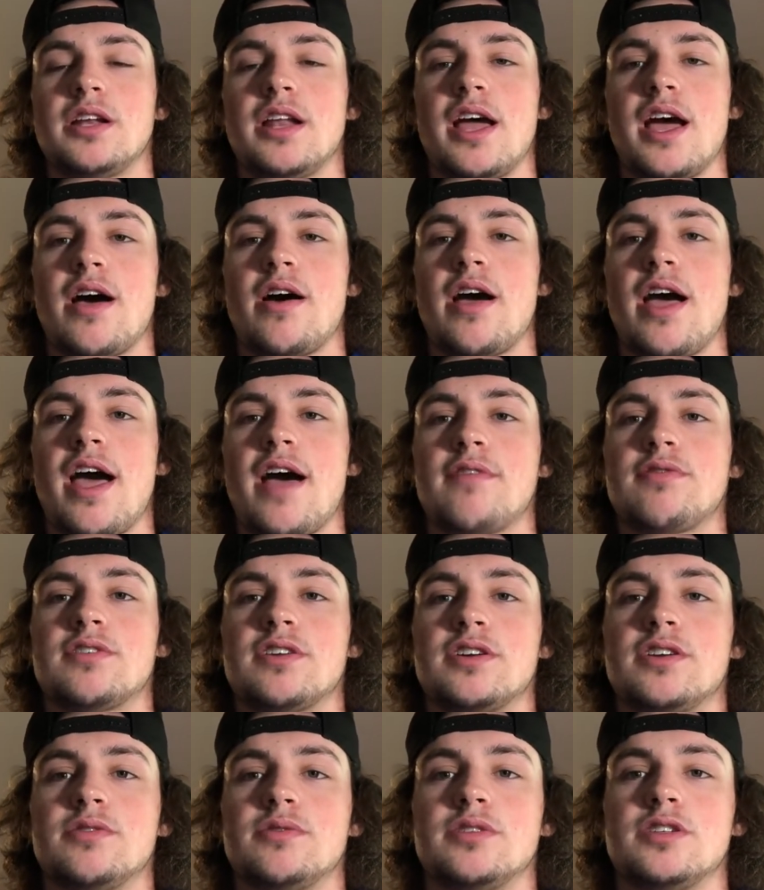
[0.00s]
now after
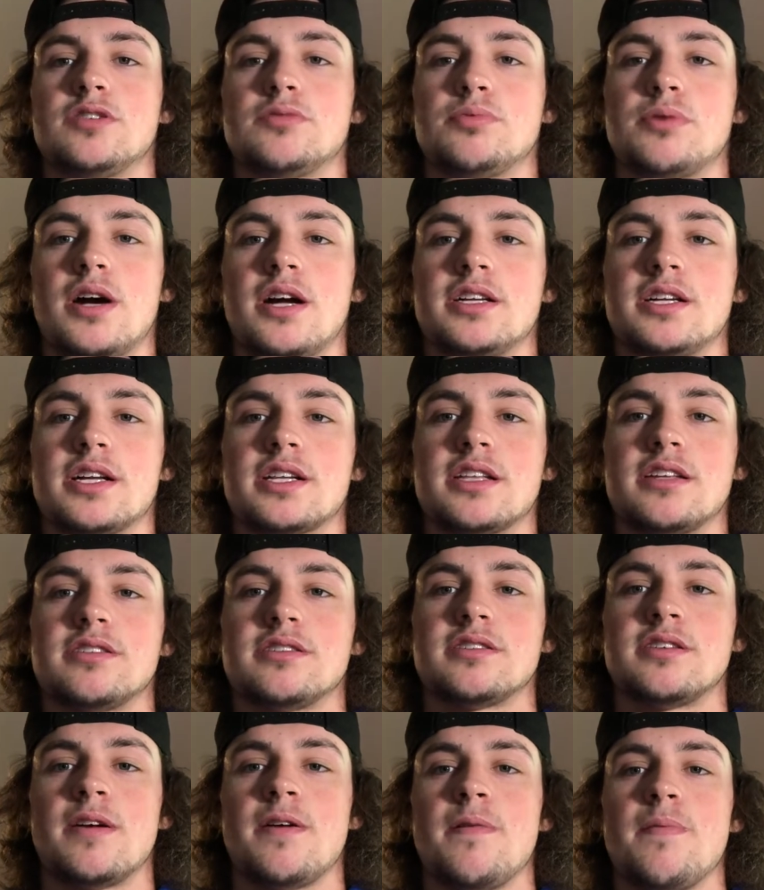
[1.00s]
doing this project is